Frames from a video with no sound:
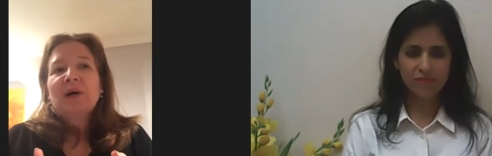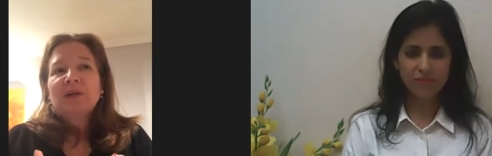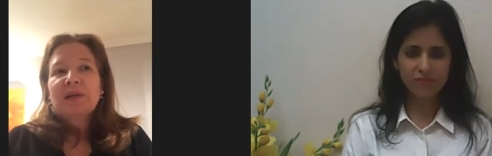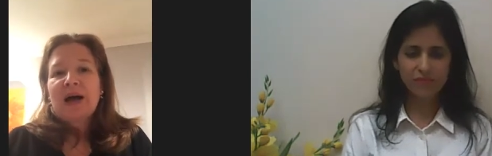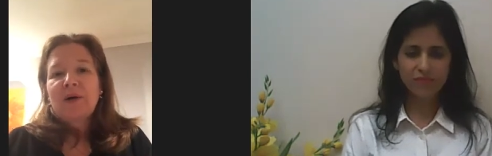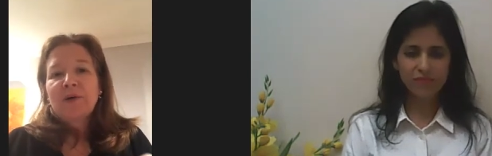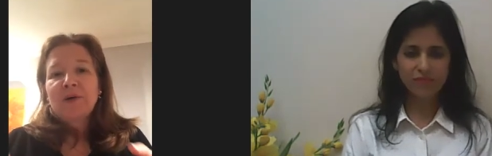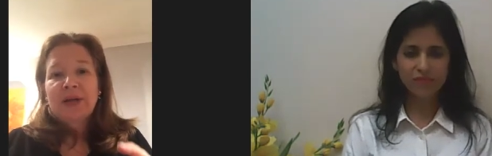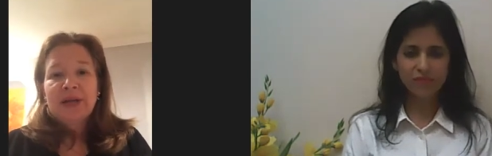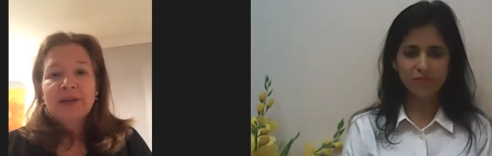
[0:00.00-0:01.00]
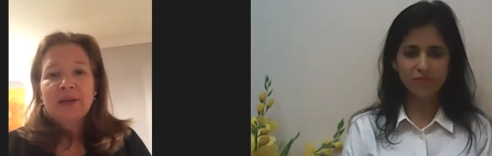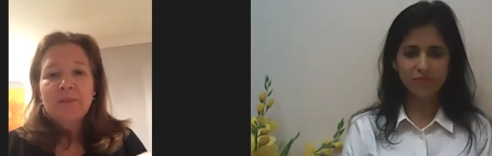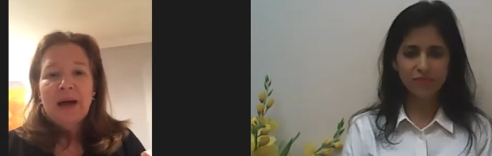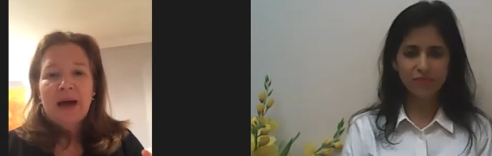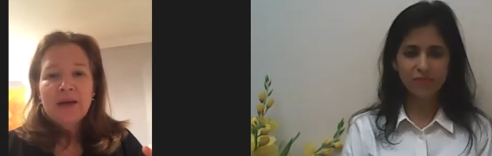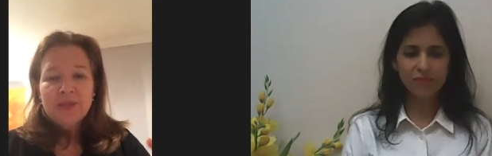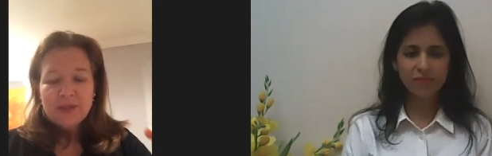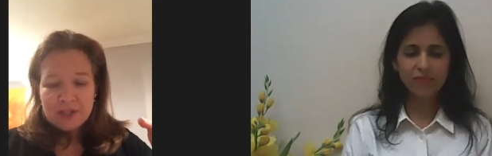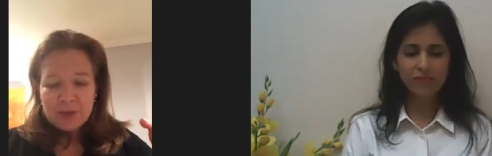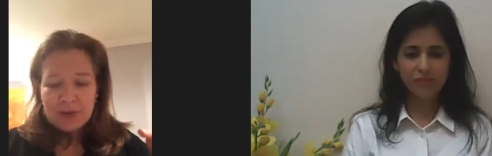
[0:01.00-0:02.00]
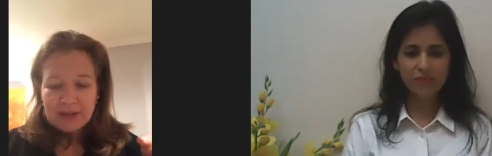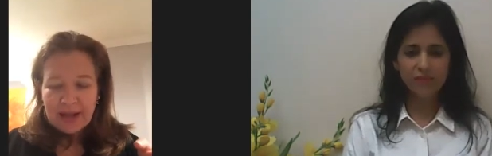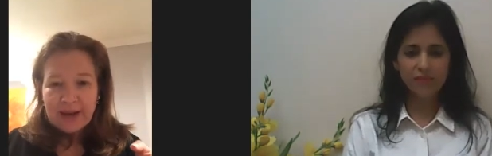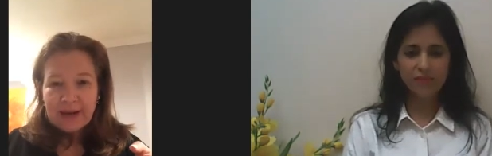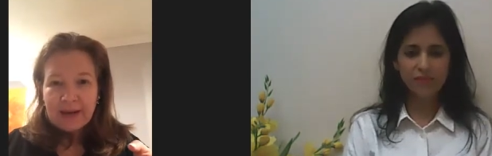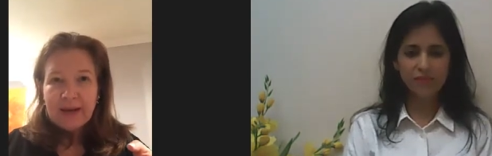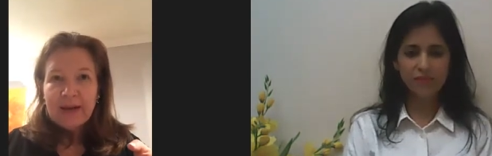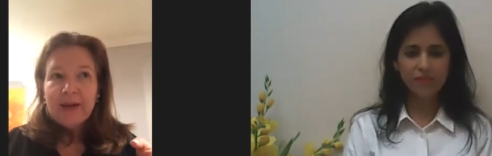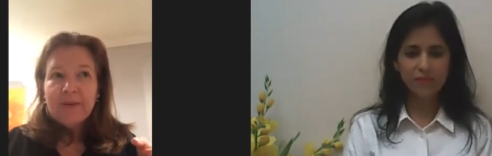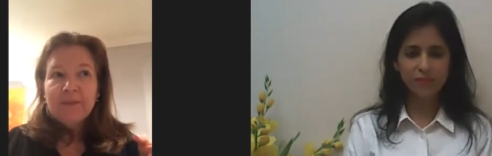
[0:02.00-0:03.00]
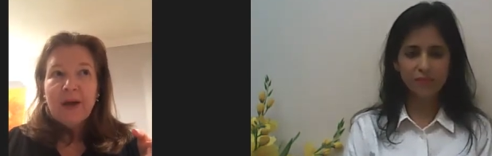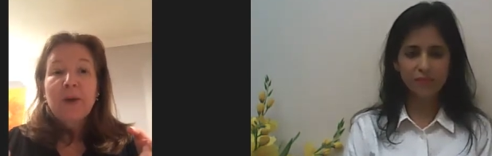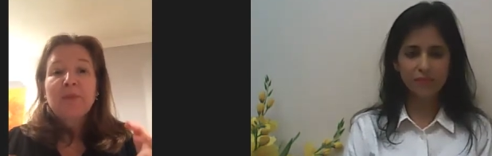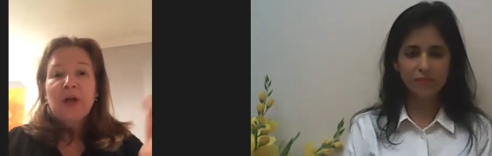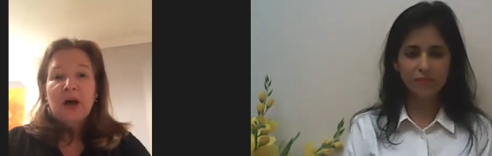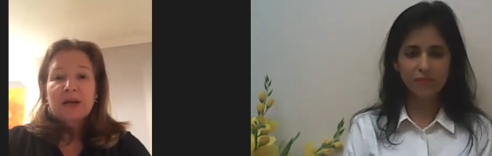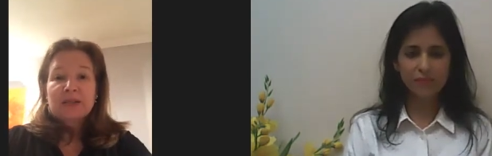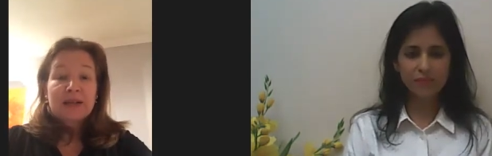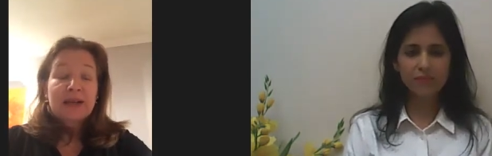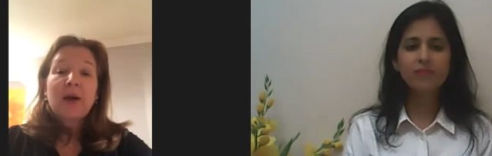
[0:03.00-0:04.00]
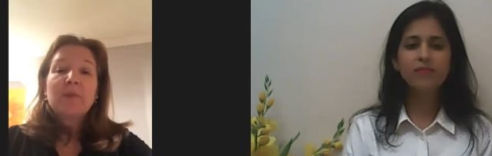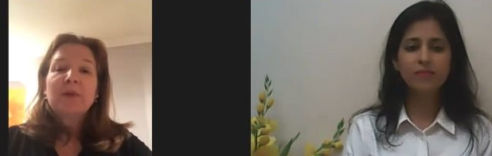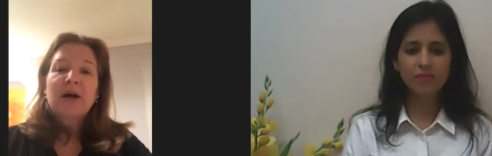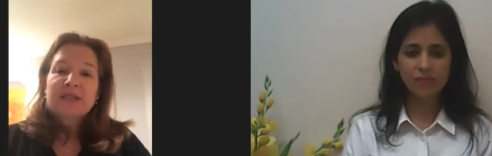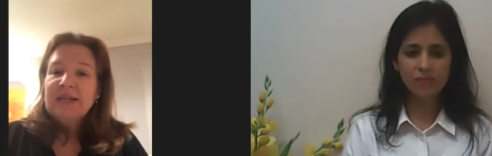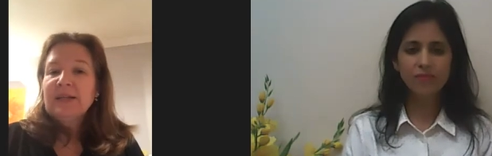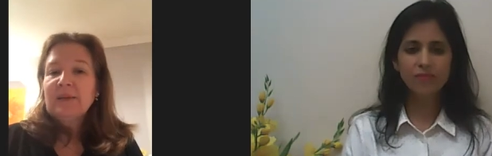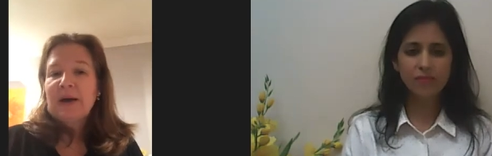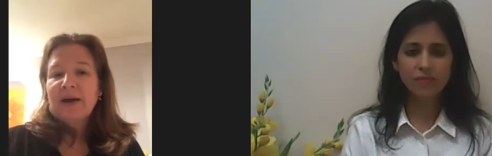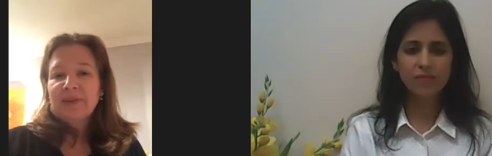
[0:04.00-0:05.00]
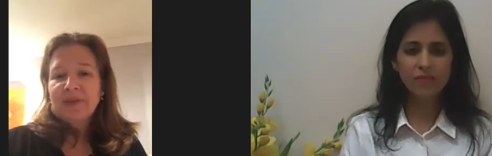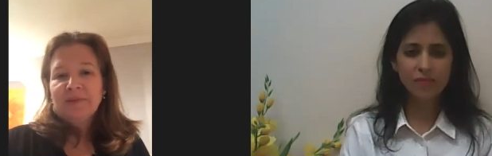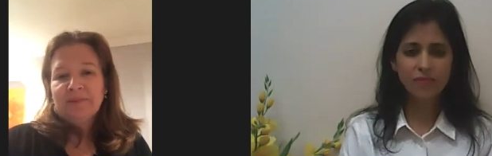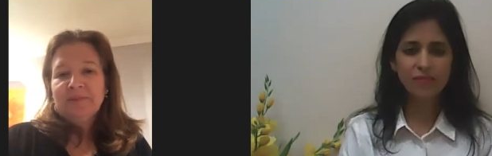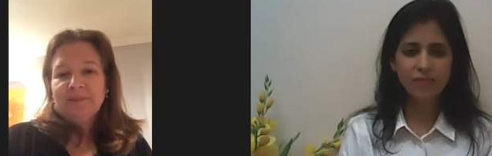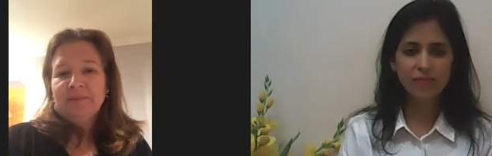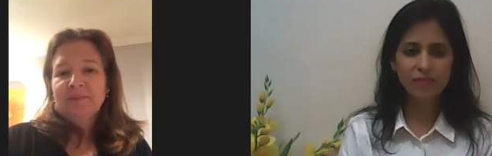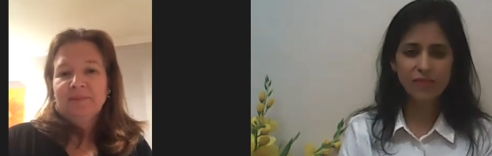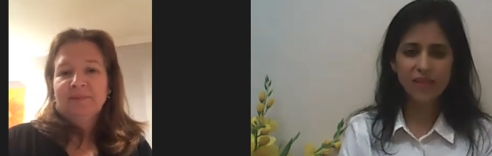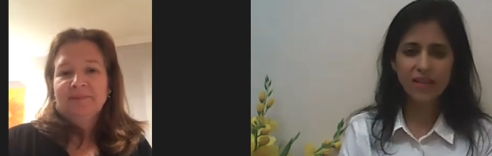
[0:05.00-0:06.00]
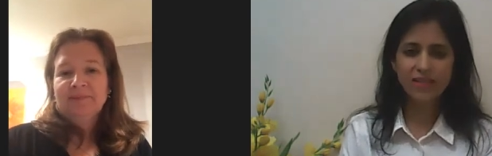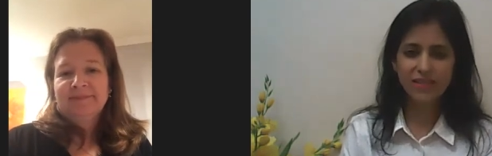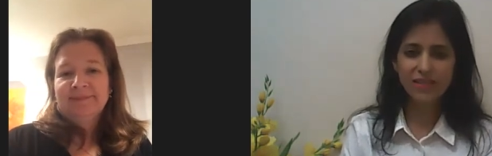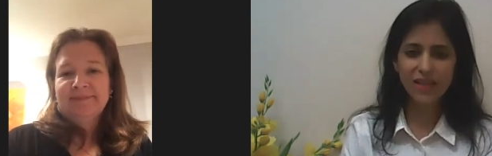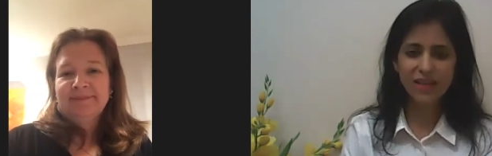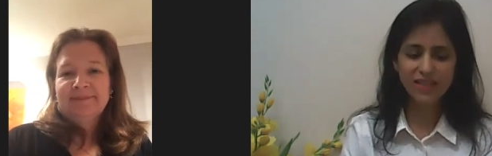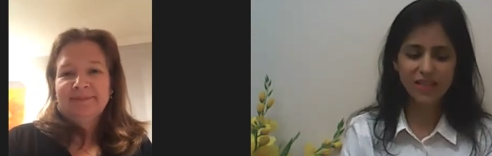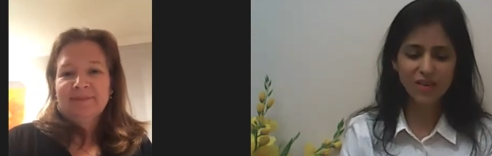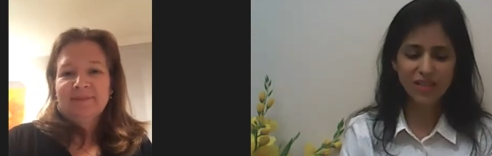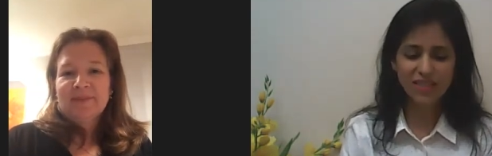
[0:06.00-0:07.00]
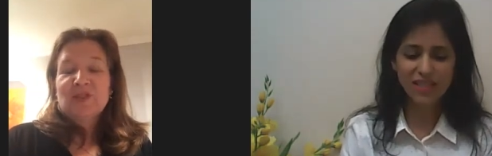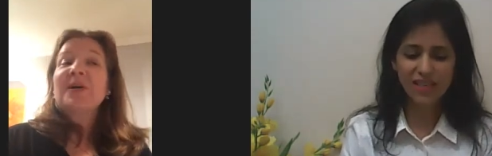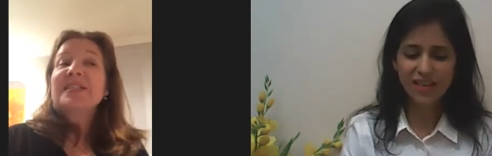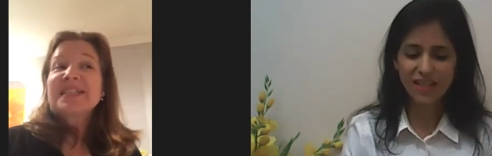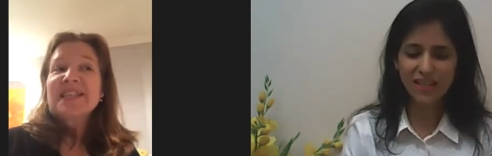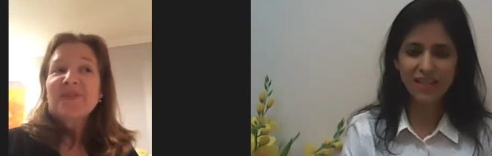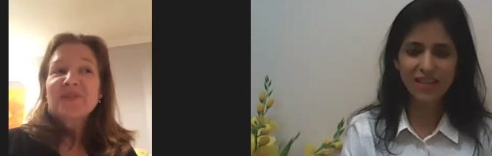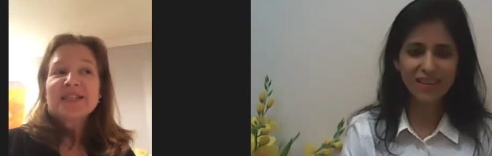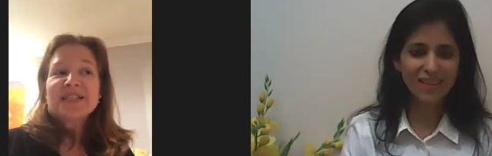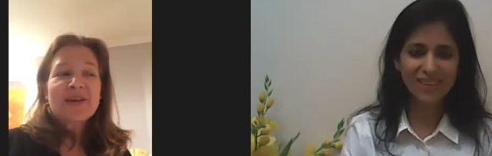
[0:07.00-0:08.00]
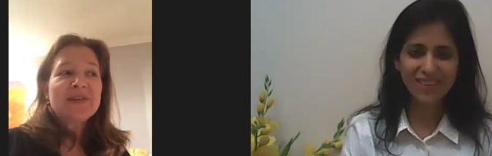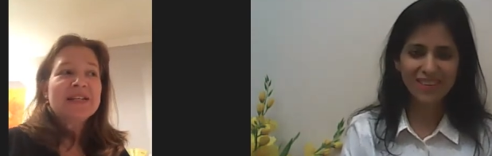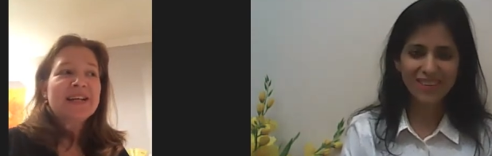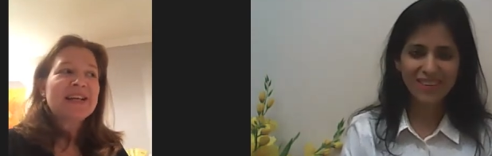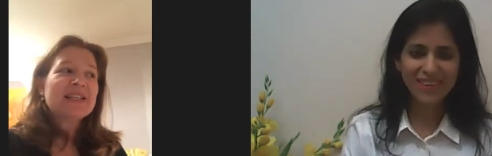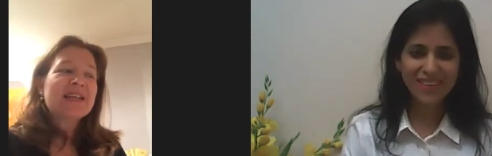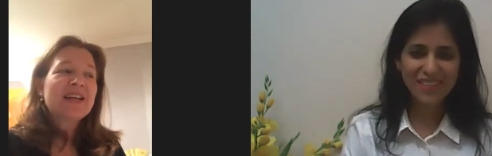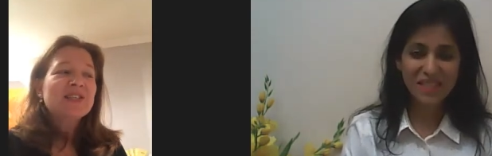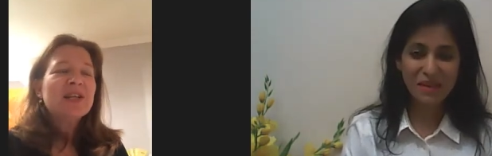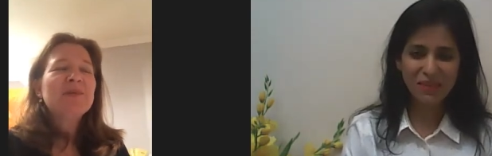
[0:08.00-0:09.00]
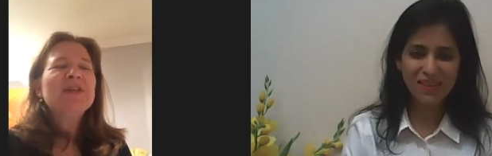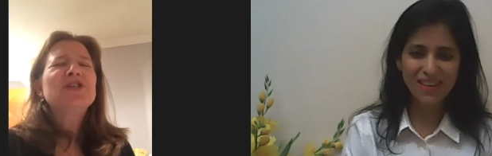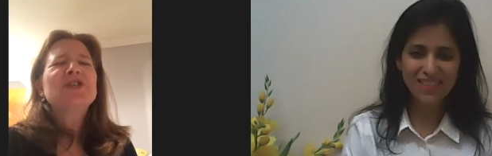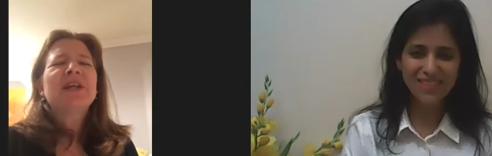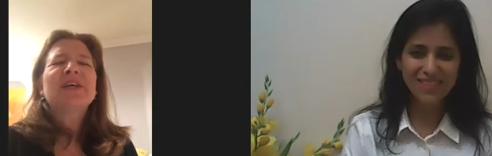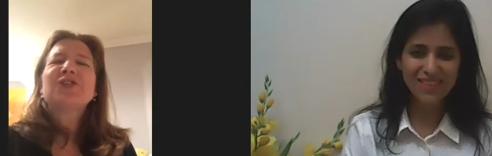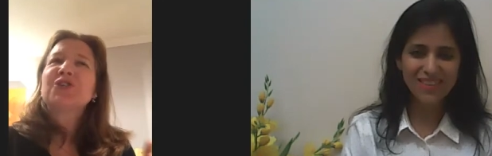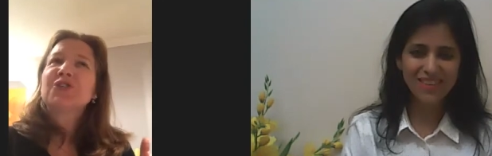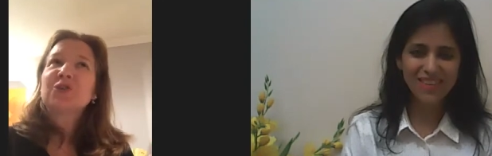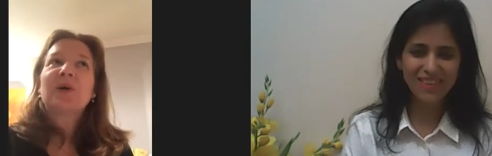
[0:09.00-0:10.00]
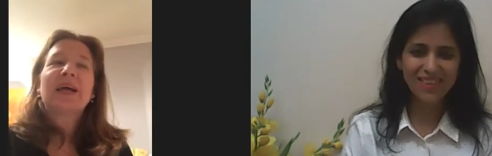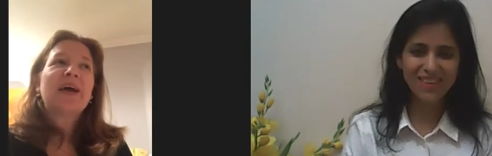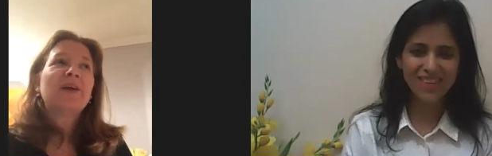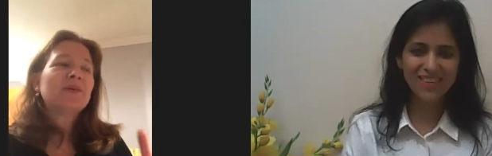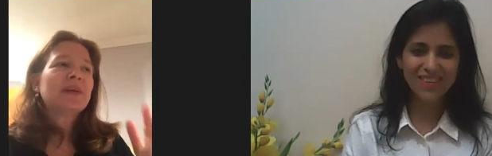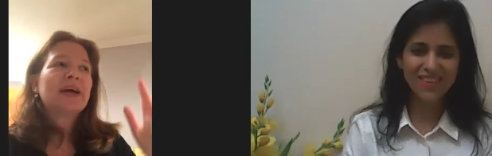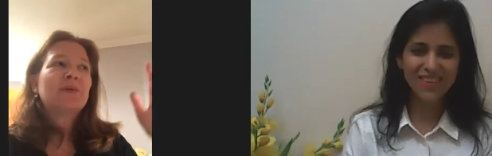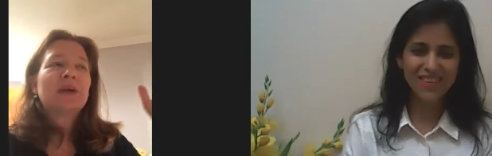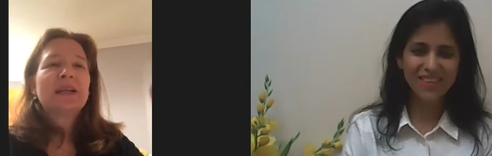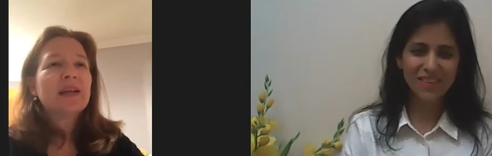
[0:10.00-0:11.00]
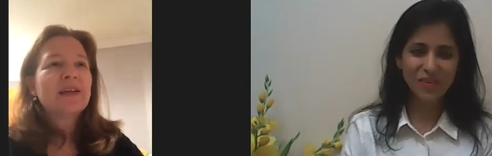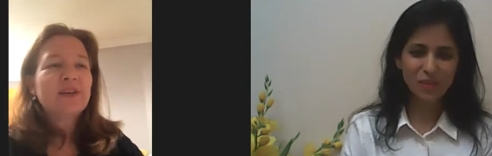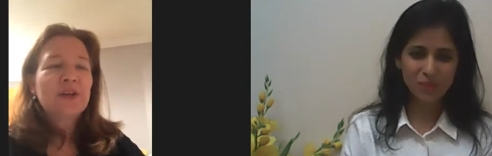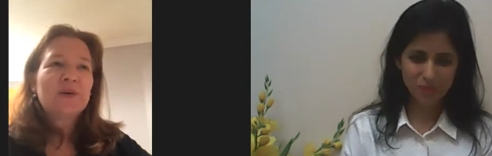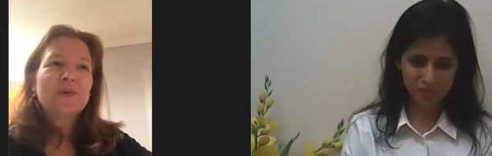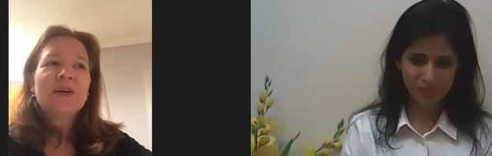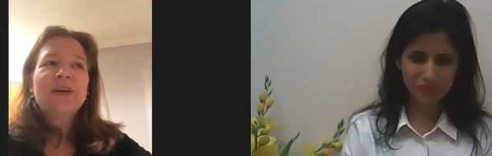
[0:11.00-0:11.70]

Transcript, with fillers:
Speaker 1: allow your healing path to be like unblocked like an unblocked healing path
Speaker 2: that's that's interesting so it's a
Speaker 1: seven seven days and it's going to be sh- like short like i don't like when you know